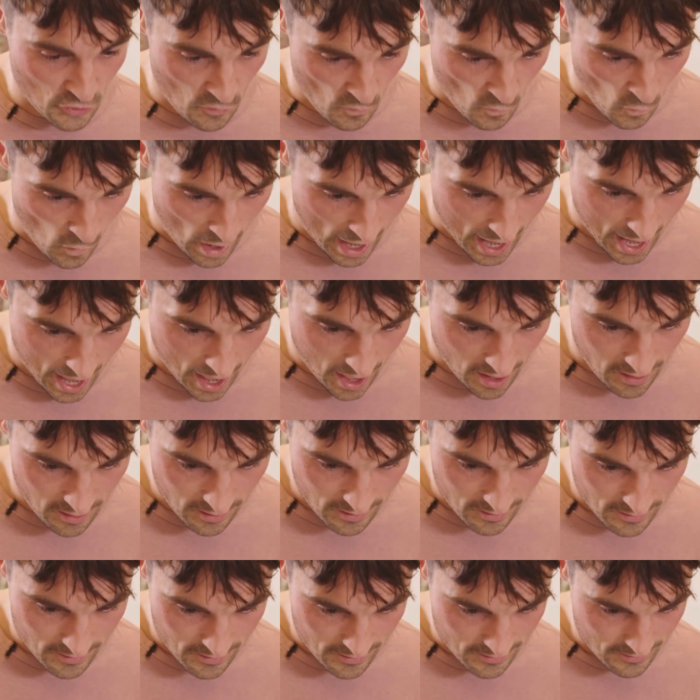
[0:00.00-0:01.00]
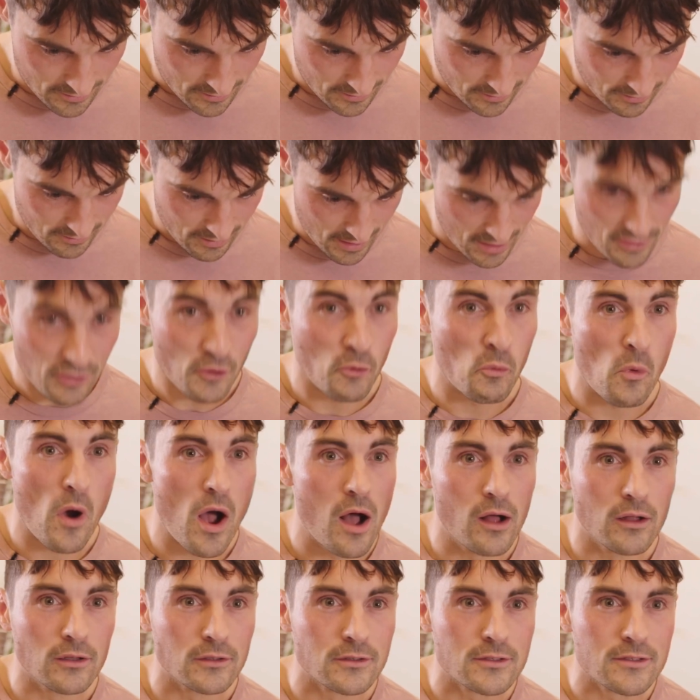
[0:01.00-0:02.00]
on where in the
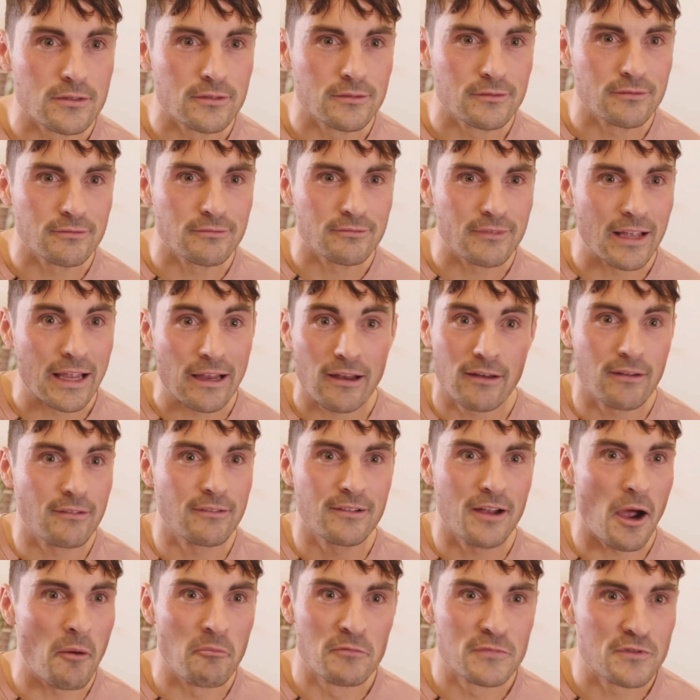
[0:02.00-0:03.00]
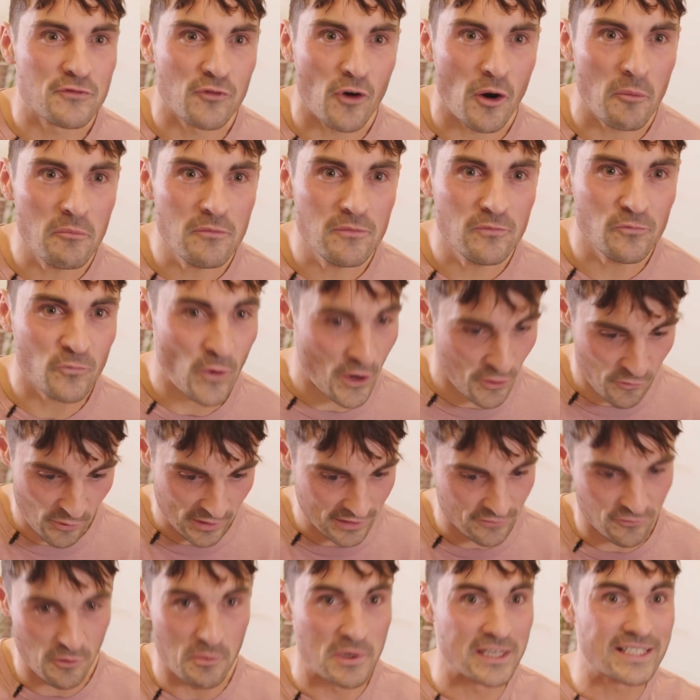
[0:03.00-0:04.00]
world it comes from, whether
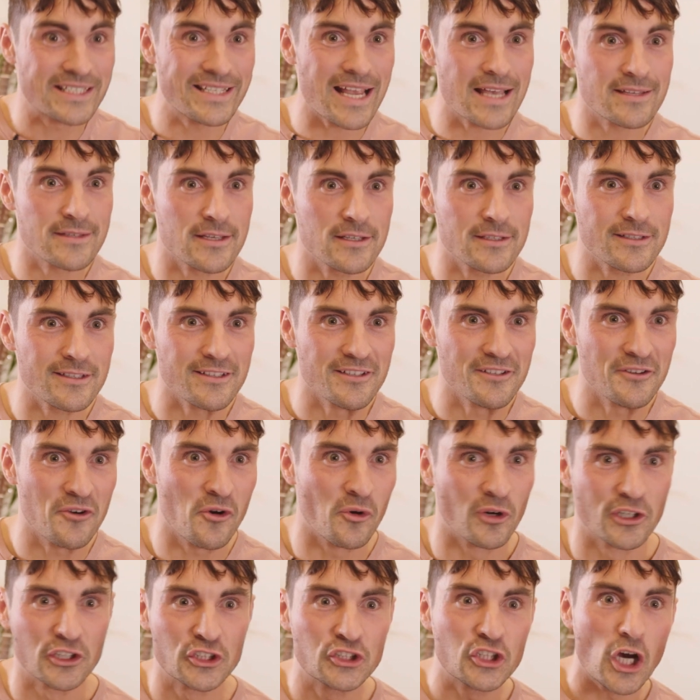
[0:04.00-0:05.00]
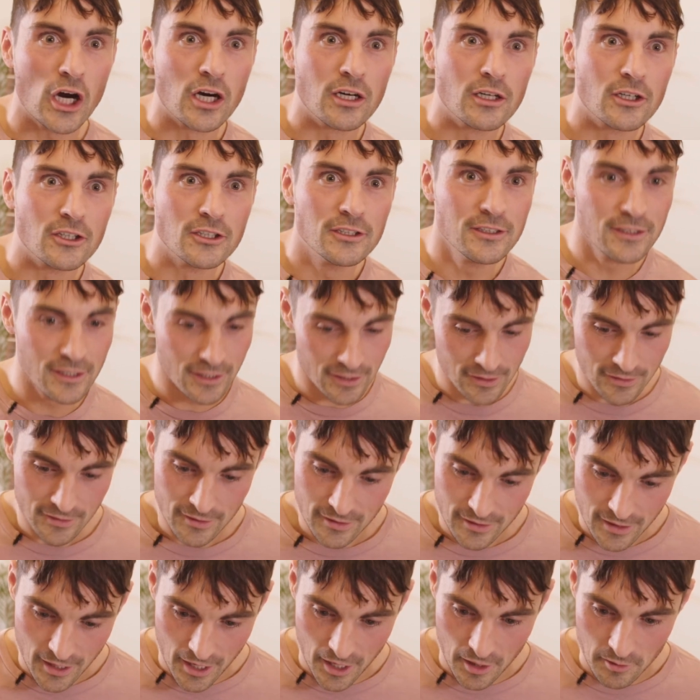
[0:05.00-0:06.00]
it's from a desert or a jungle.
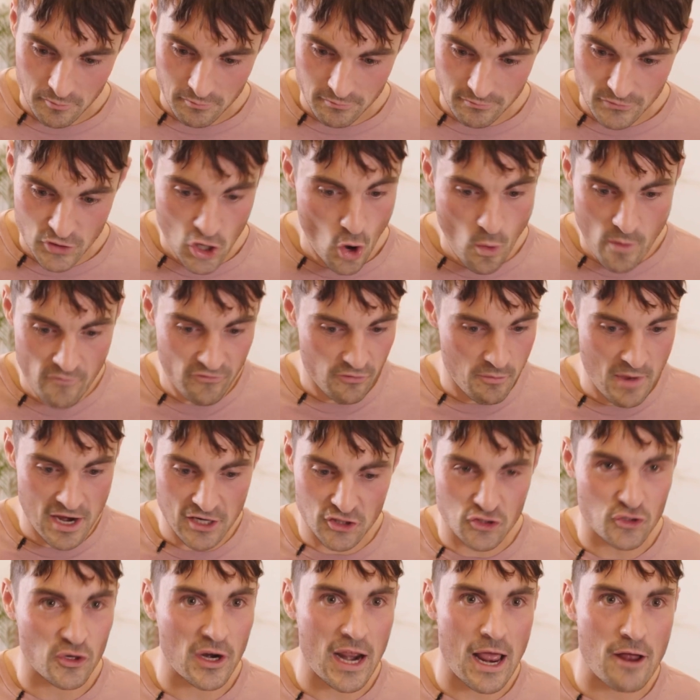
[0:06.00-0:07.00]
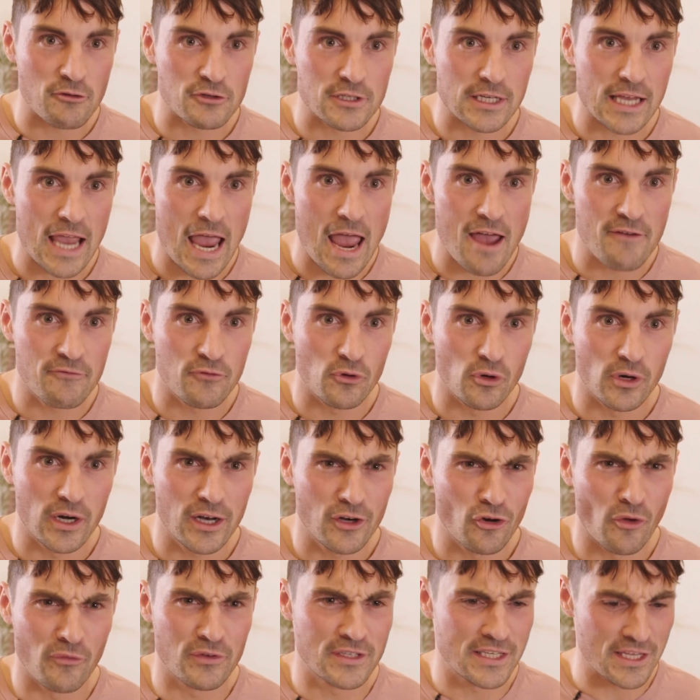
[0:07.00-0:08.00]
Um, no information on how to care for it.
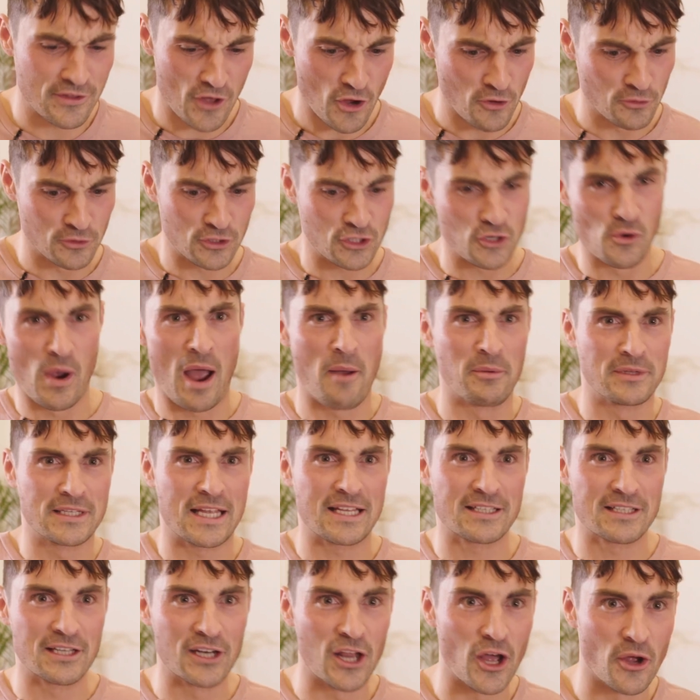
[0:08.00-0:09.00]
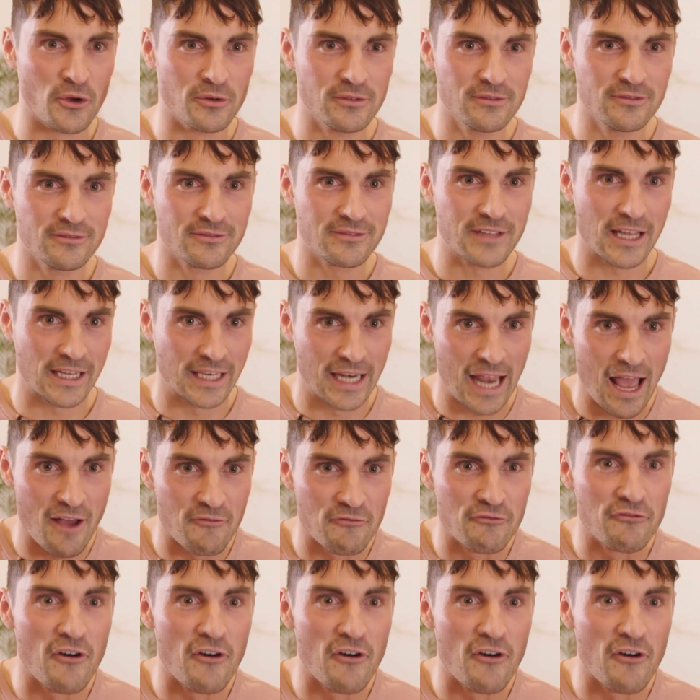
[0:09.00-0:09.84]
And obviously those two habitats alone, they're gonna have